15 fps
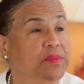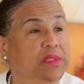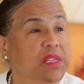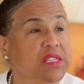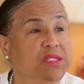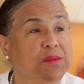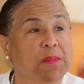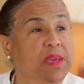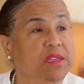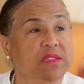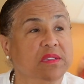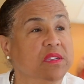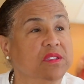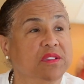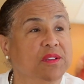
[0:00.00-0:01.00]
Doesn't make
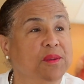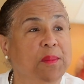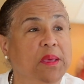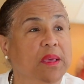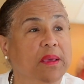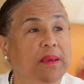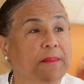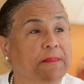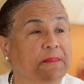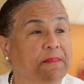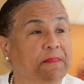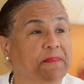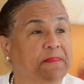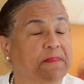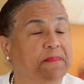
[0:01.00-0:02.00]
sense to me.
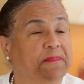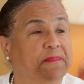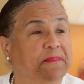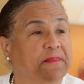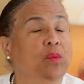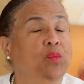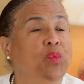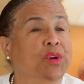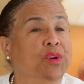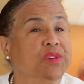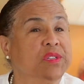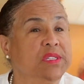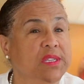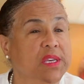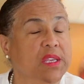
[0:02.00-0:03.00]
we're a
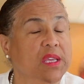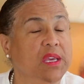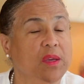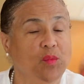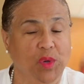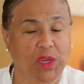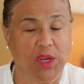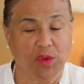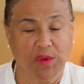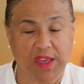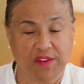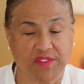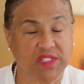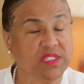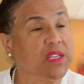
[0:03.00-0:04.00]
city. We don't
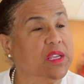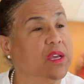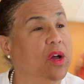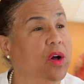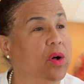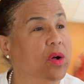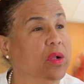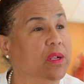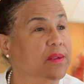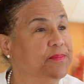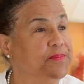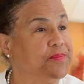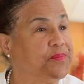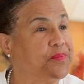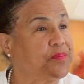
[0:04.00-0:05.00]
have a city hall.
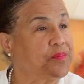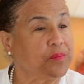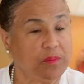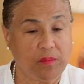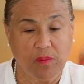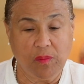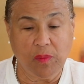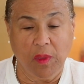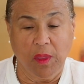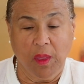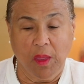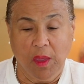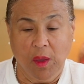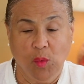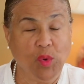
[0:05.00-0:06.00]

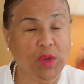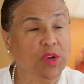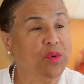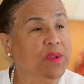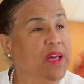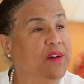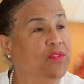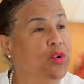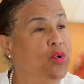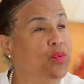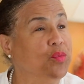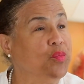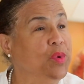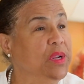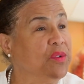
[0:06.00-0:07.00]
We don't have a
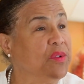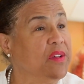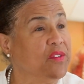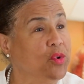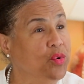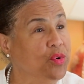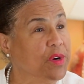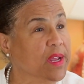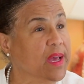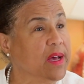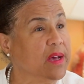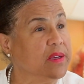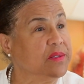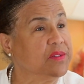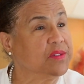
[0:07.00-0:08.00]

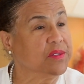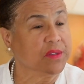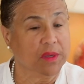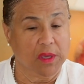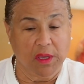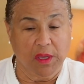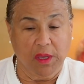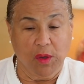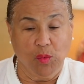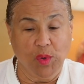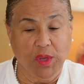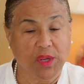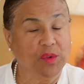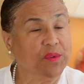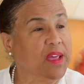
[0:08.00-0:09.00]
courthouse.
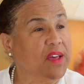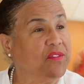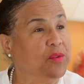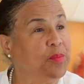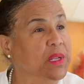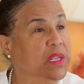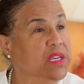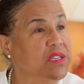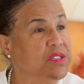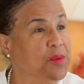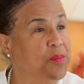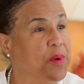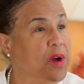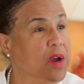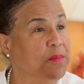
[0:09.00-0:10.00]
We don't have a police
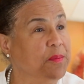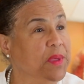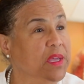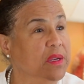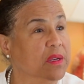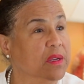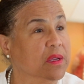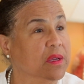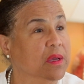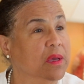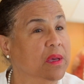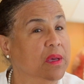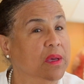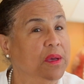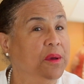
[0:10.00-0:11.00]
department.
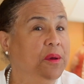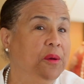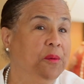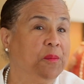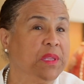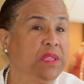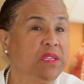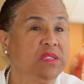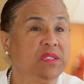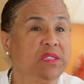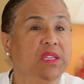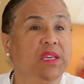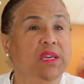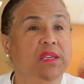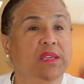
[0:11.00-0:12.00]
But the
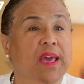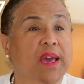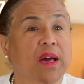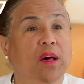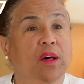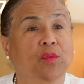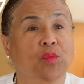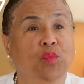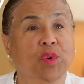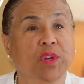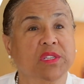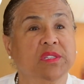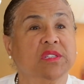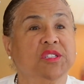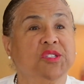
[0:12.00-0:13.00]
city now
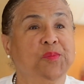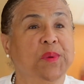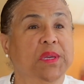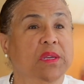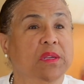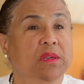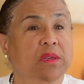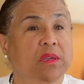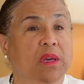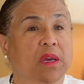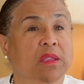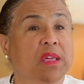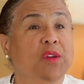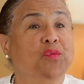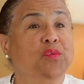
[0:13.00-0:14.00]
wants to spend,
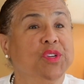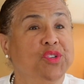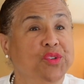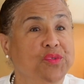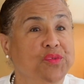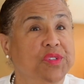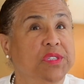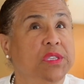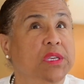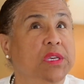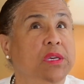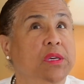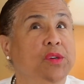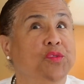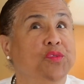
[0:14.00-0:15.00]
they've reduced
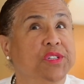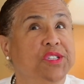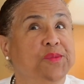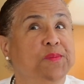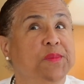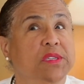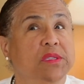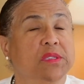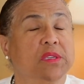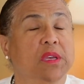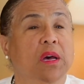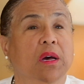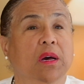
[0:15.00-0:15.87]
the Christmas